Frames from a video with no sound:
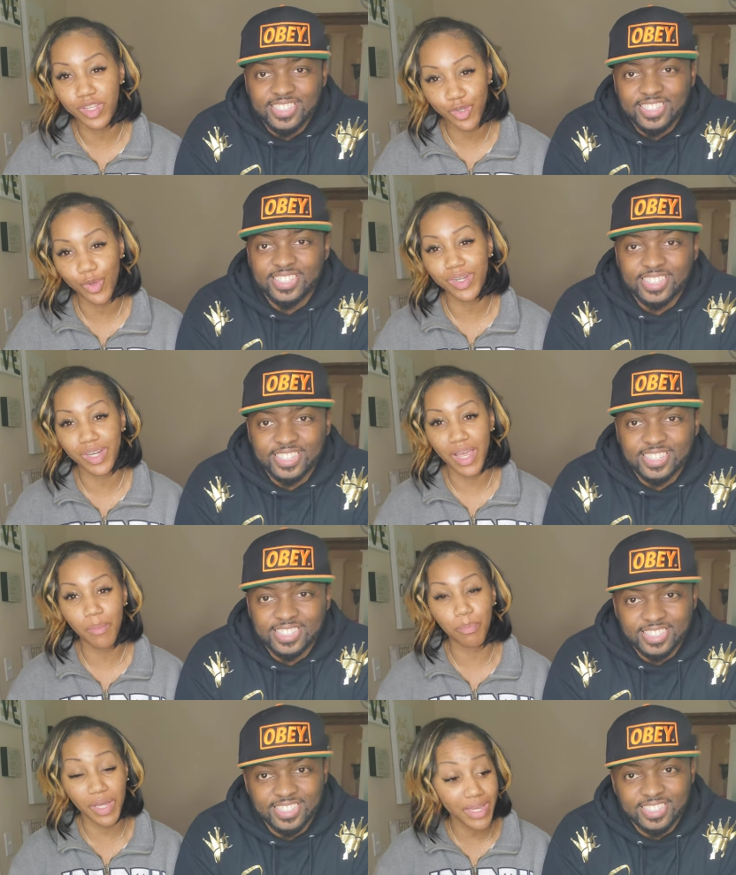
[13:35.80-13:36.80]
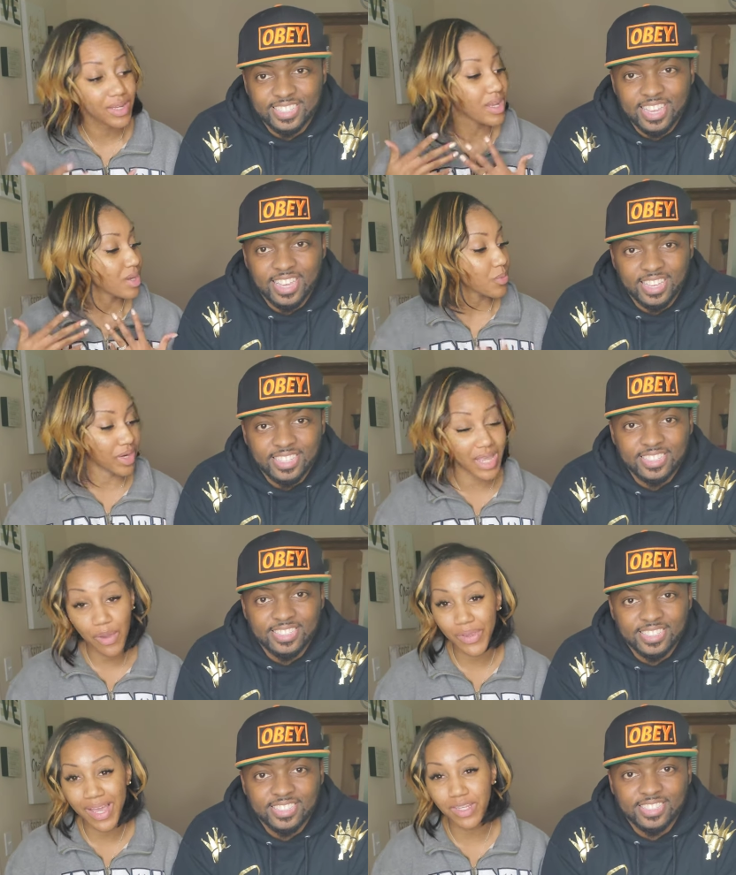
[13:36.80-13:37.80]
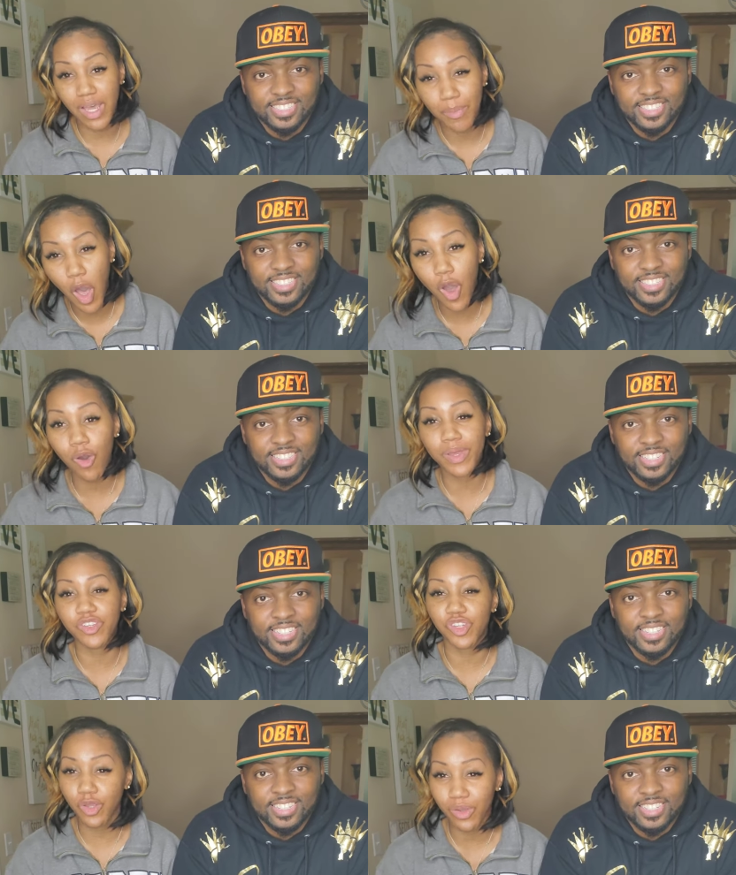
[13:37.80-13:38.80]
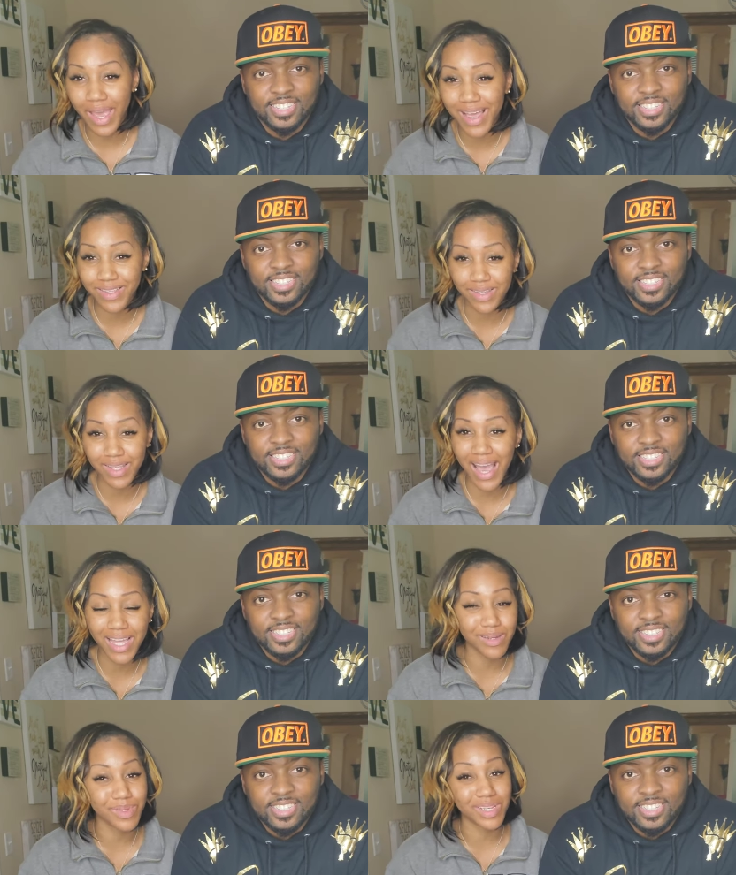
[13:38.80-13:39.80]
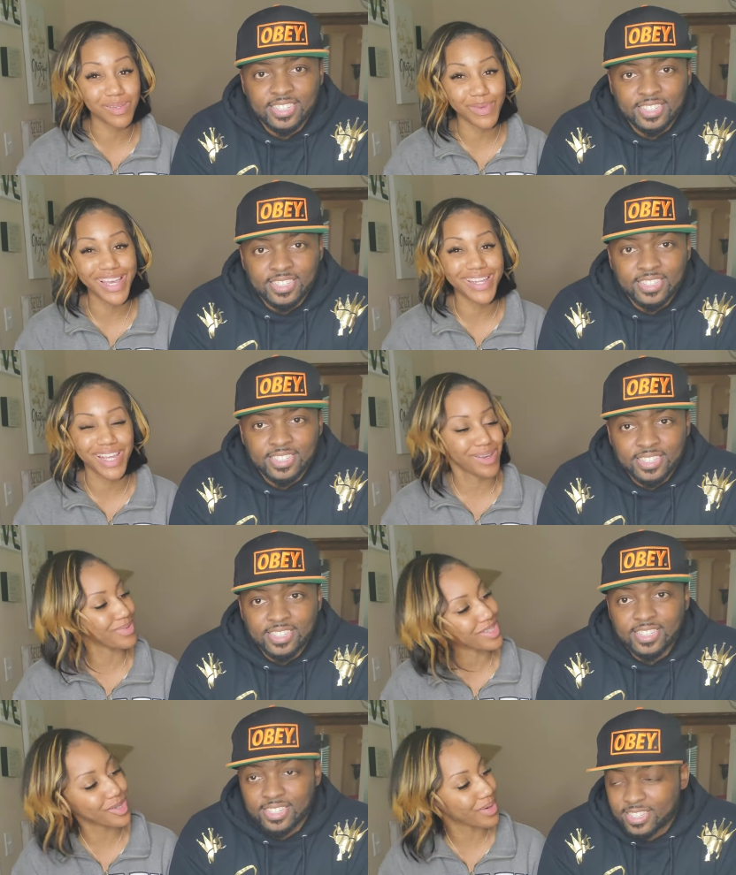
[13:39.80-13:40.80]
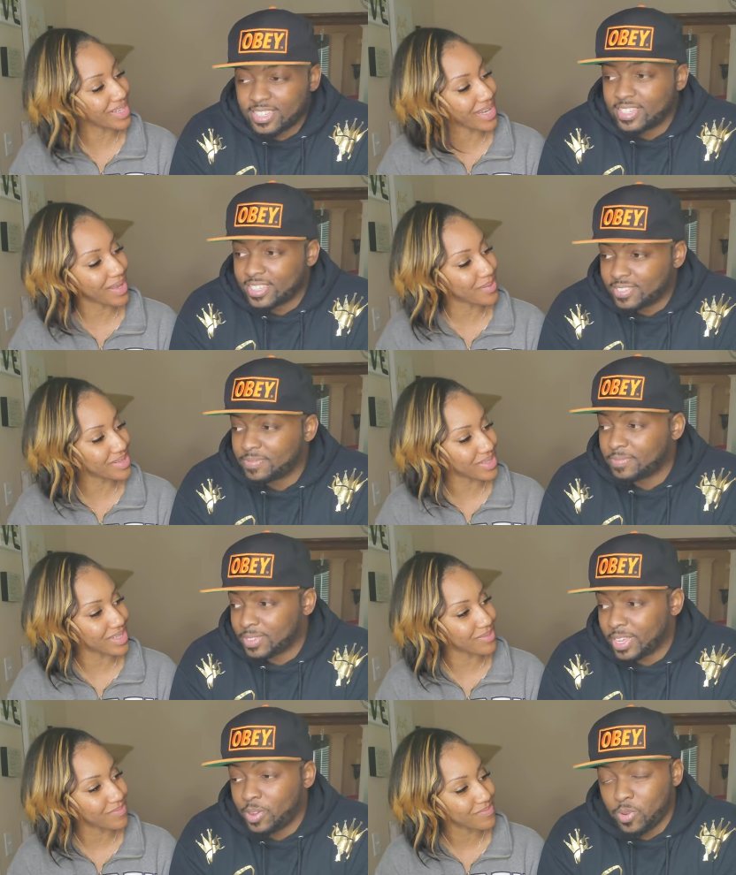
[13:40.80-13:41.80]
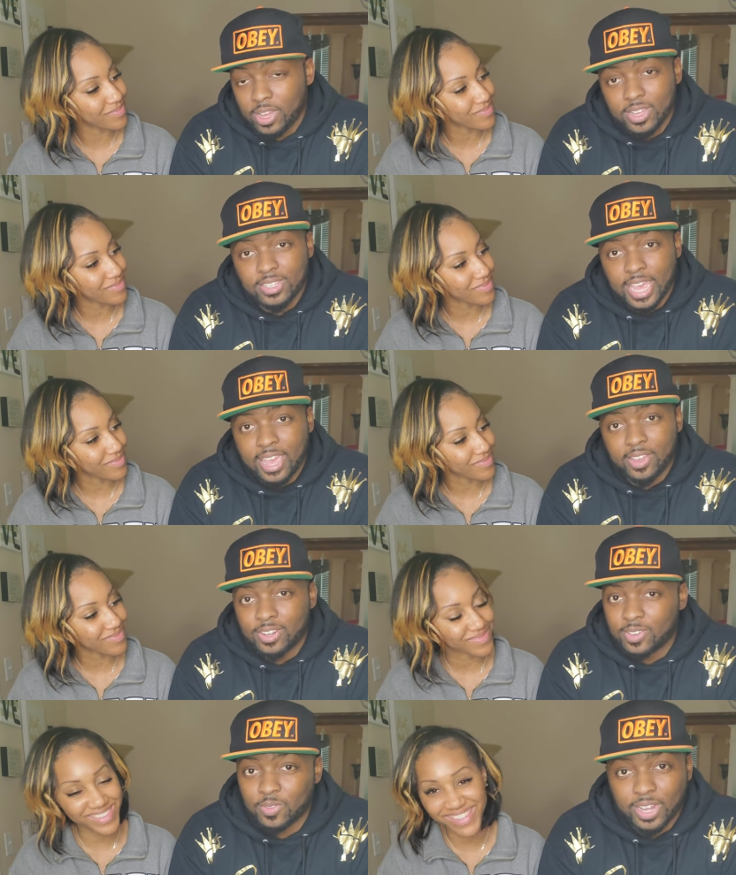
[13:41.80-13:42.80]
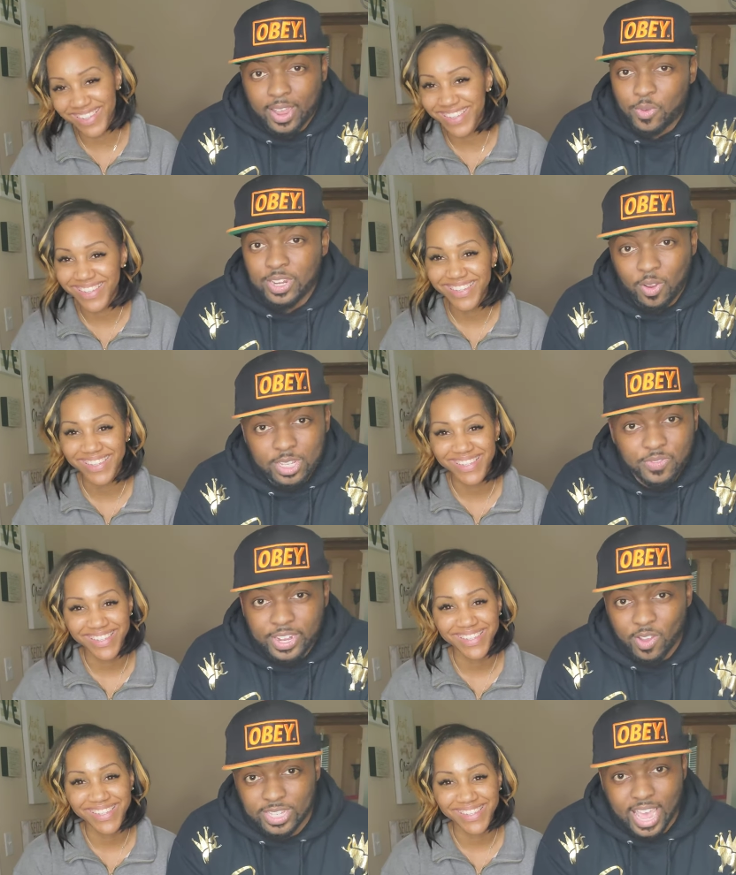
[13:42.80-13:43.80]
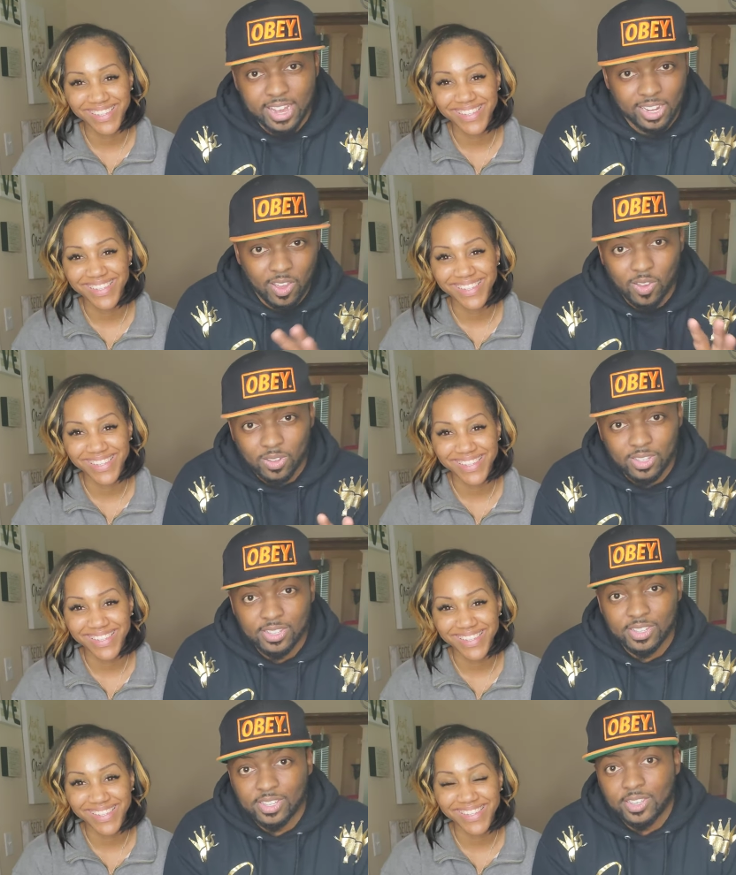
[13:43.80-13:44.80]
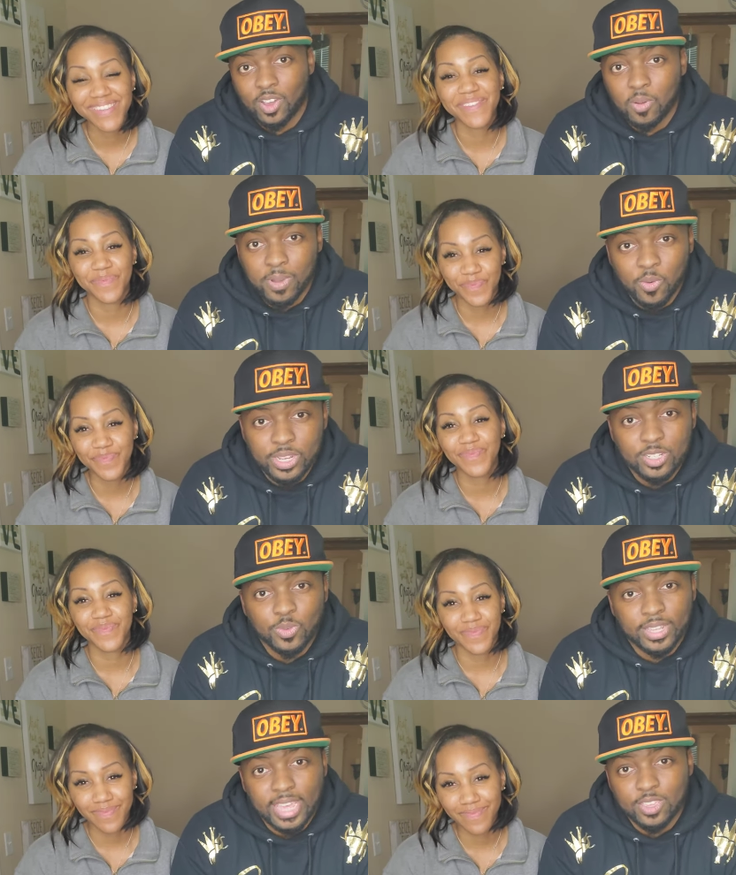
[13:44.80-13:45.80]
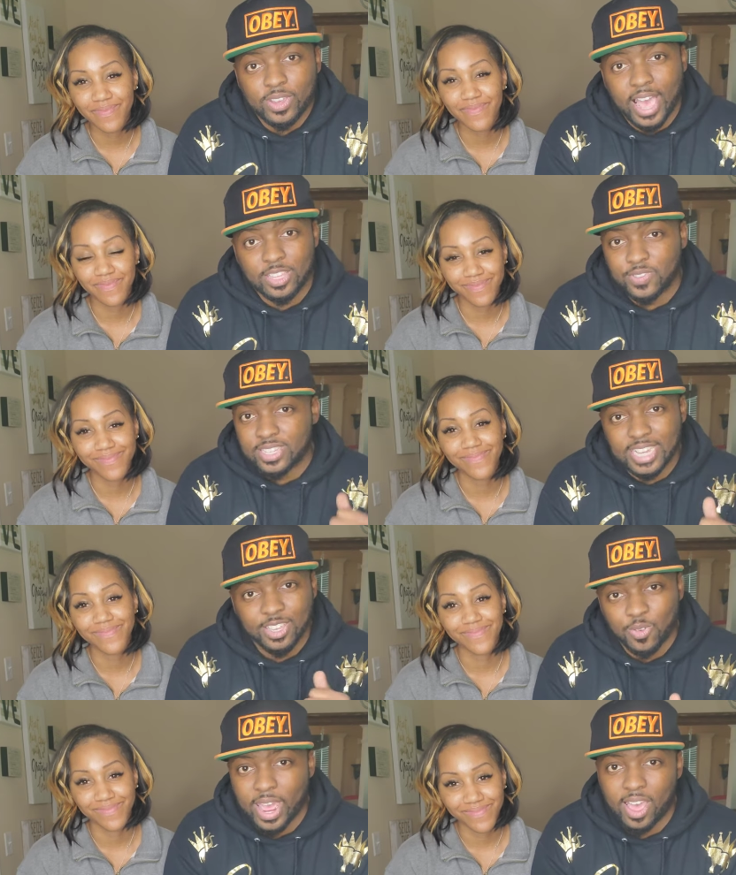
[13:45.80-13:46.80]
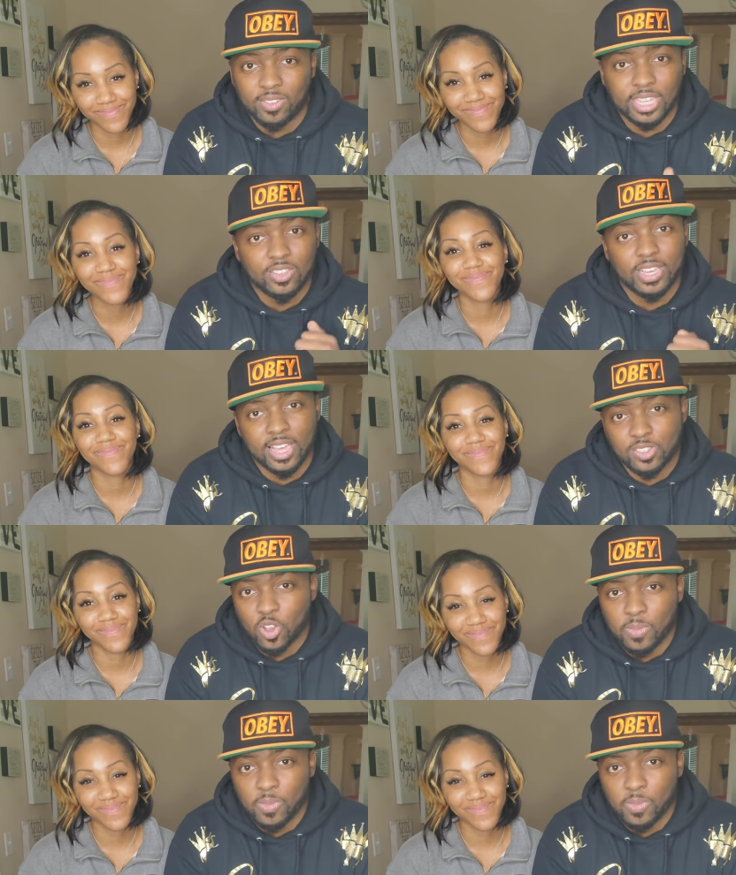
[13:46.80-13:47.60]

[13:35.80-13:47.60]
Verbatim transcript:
Speaker 1: in the store today. But yeah. we're glad we got to come home and show you guys these items because, man, it was a great day, wasn't it?
Speaker 2: It was. And, like, we know this video is kind of long, you know, but we just want to thank you guys for sticking around. Thank you guys so